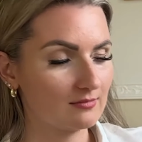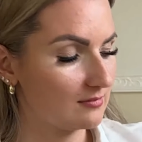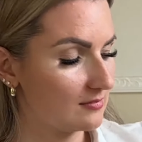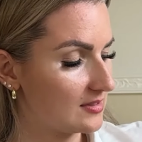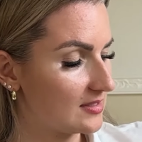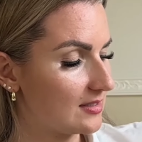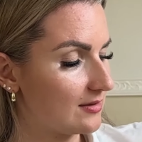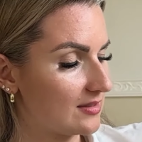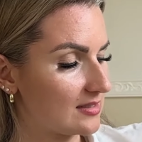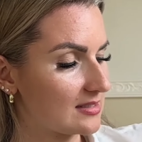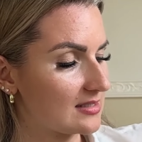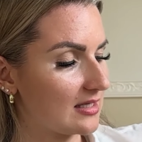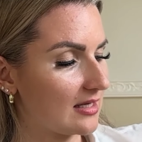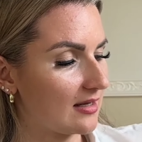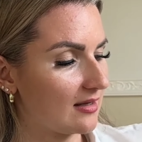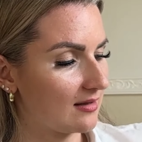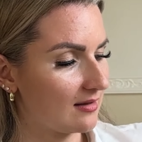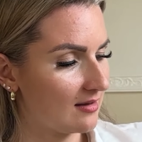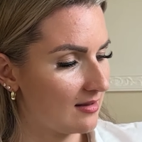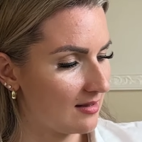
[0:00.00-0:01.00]

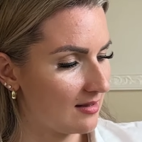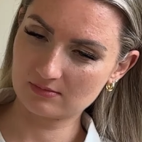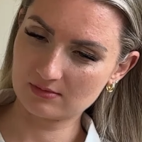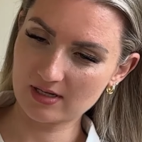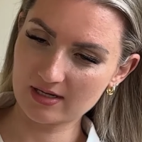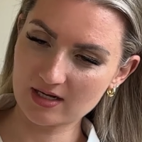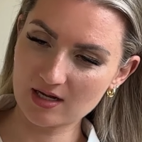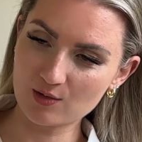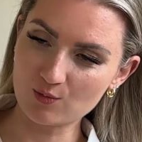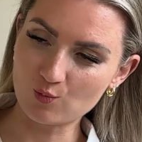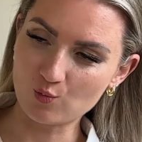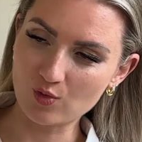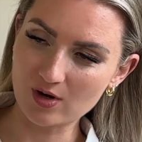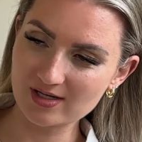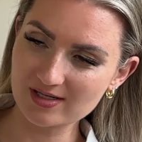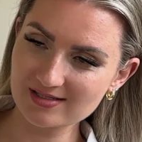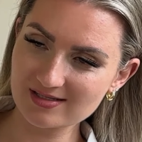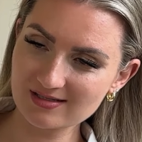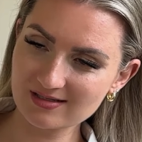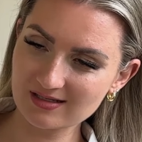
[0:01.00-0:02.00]
Seriously. Like, I
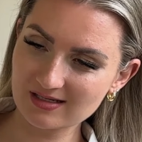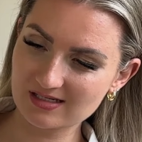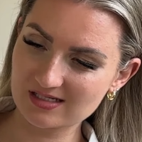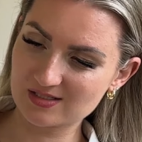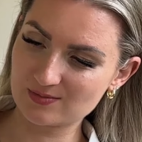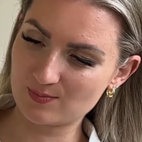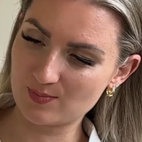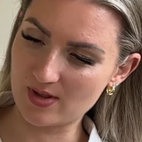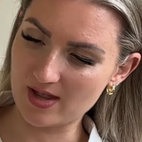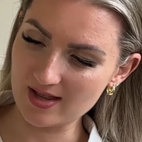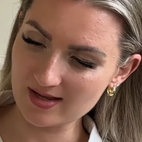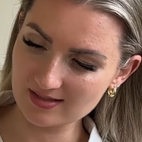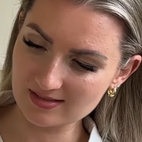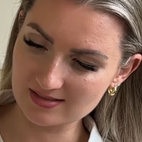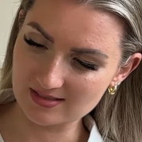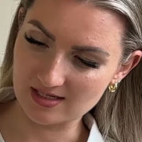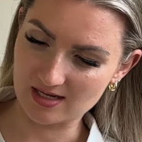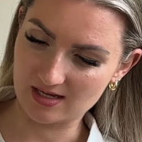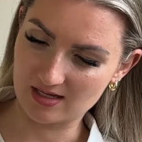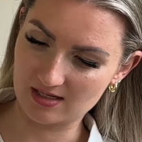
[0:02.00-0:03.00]
wasn't
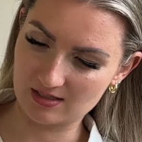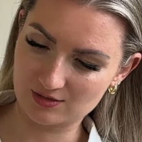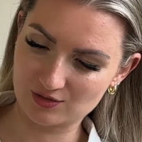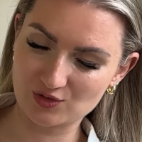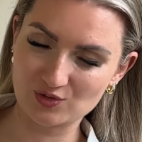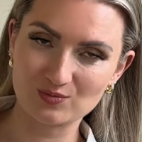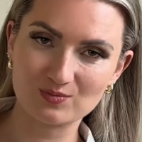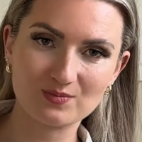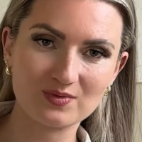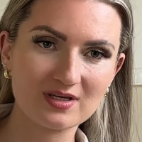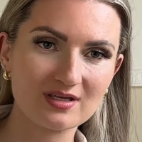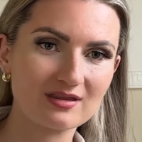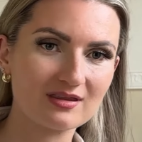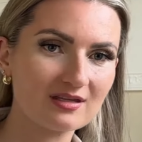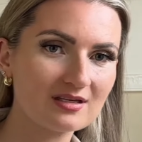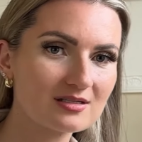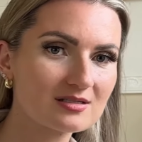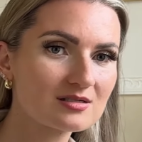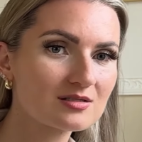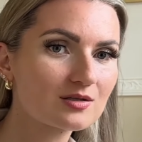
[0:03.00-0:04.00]
expecting it to be
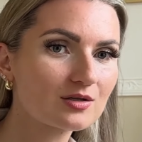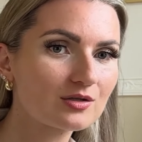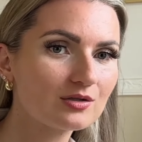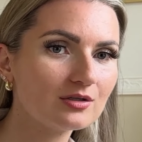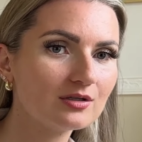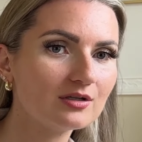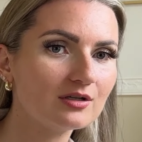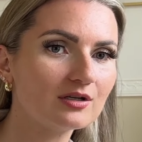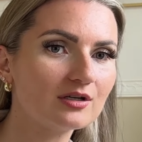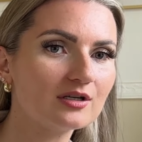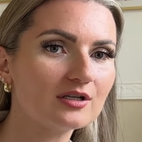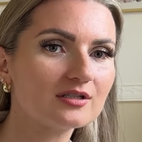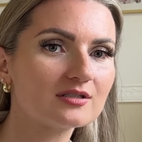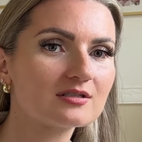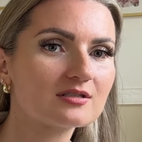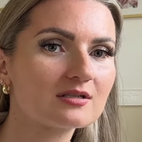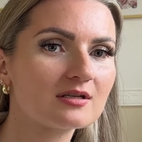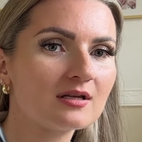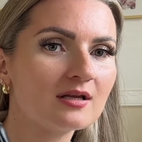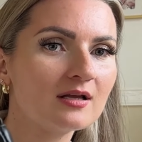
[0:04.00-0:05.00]
this good.
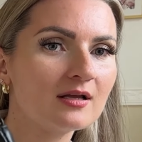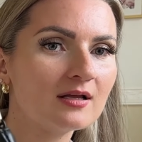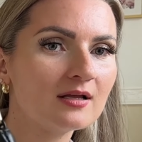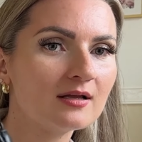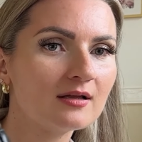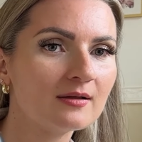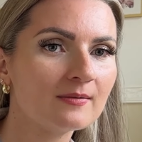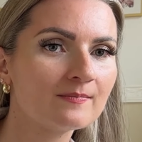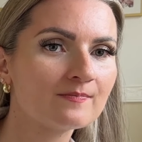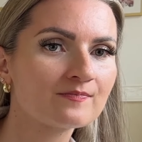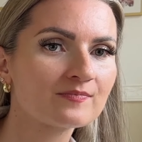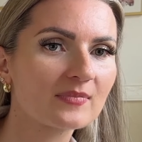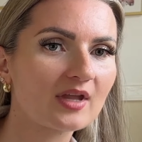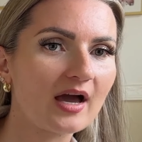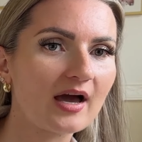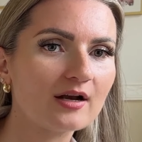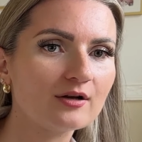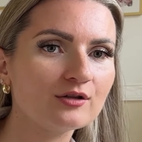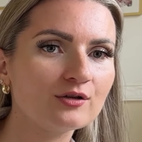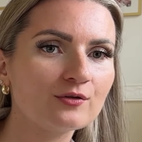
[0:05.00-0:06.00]

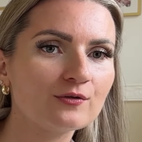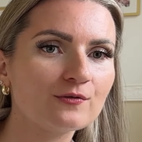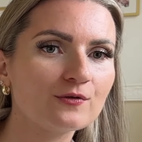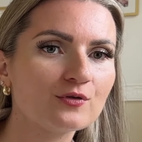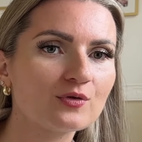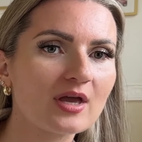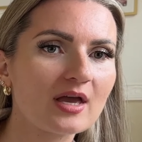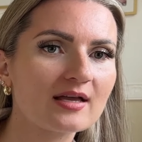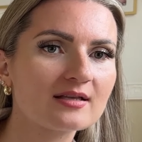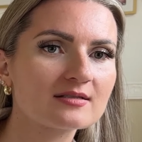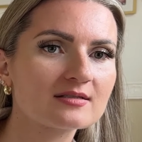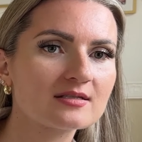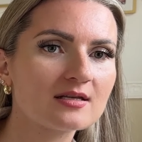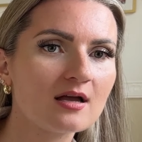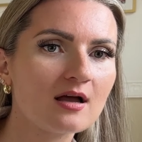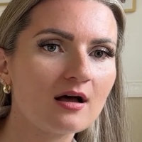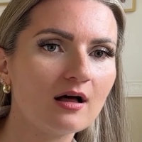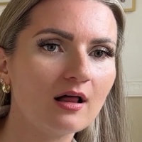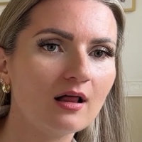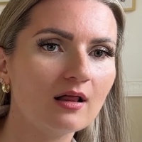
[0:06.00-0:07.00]
I don't know if you can
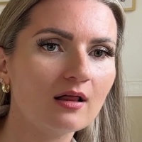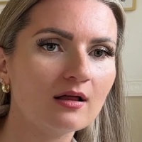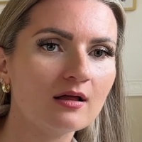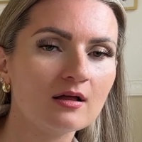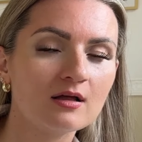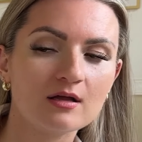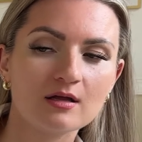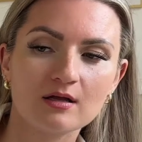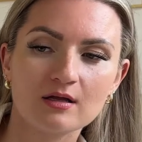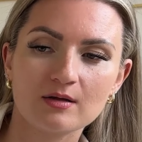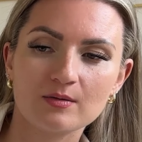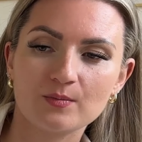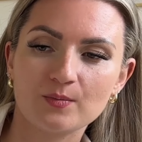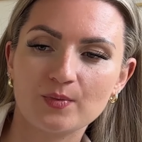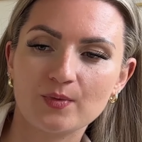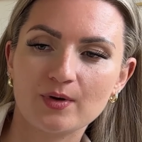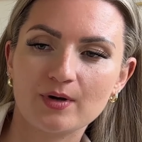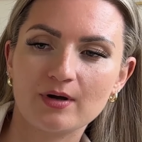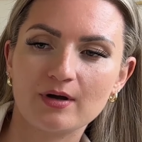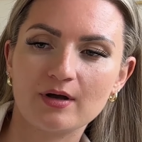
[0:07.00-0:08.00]
tell,
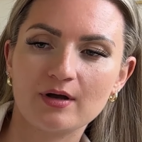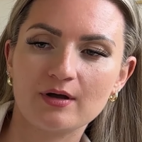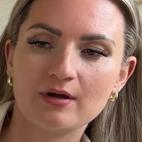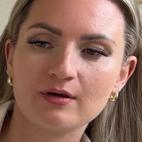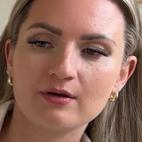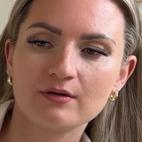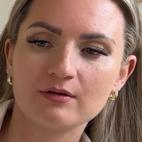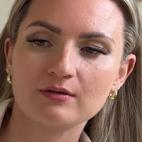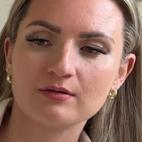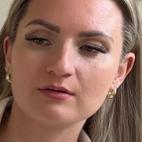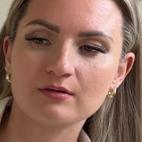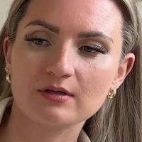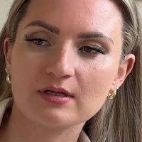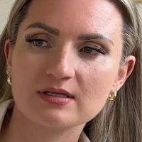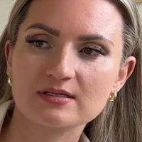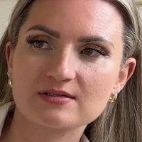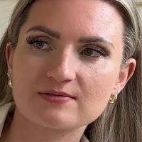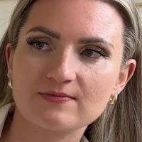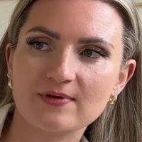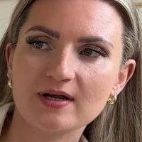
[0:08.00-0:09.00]
but
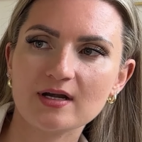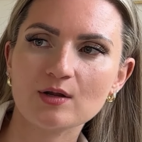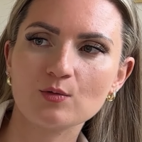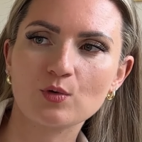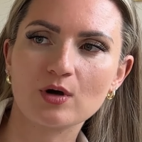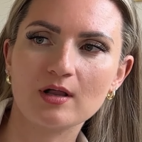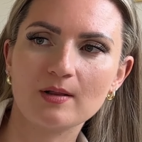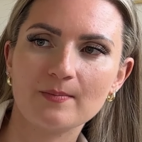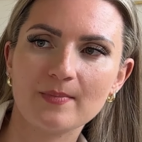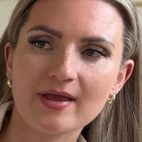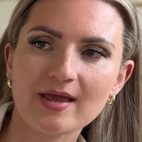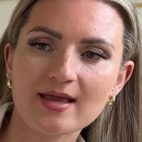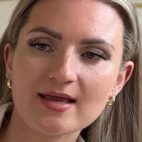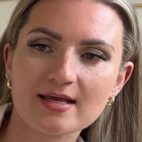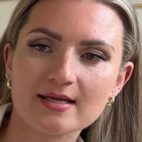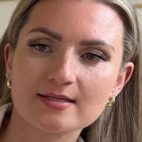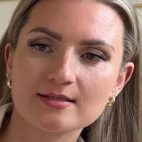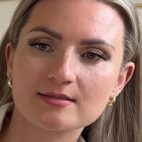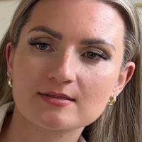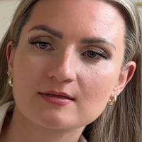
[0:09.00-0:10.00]
it's very well
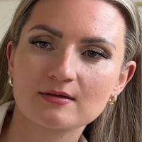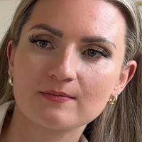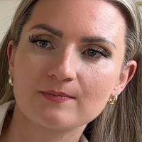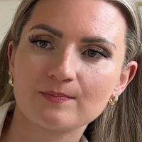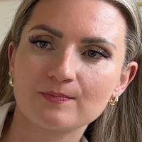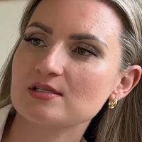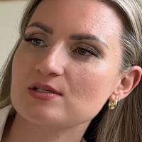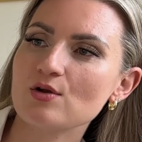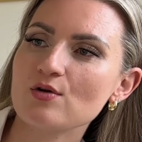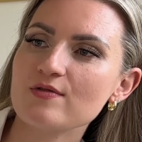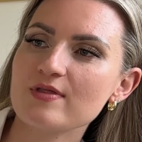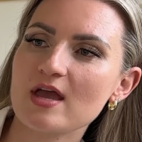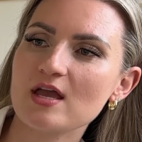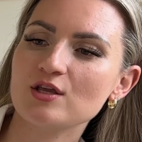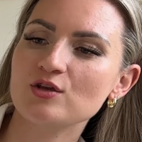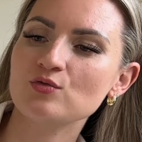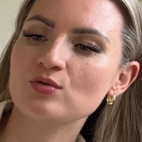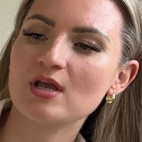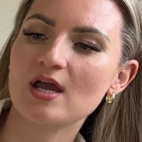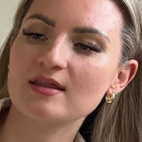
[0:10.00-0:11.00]
made. It's not that
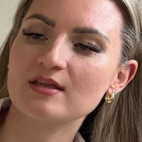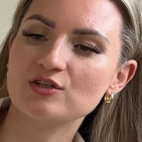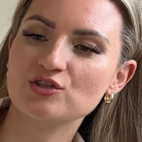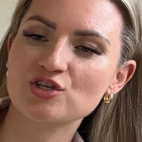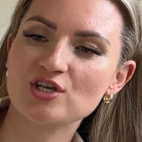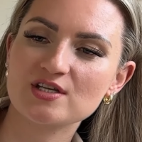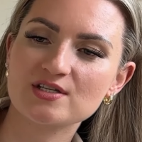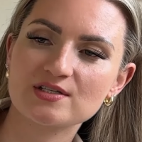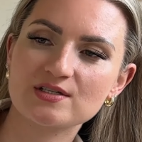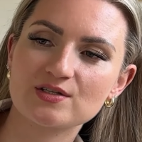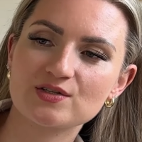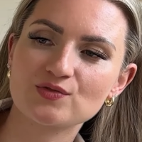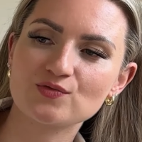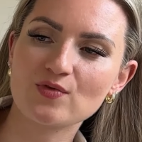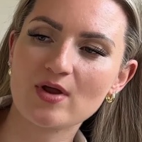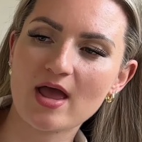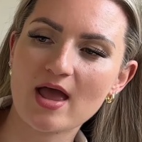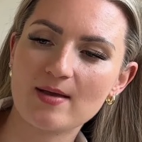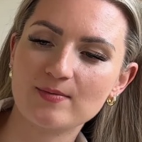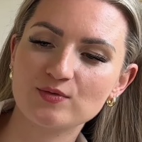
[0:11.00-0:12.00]
you can adjust the
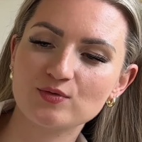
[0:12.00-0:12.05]
strap.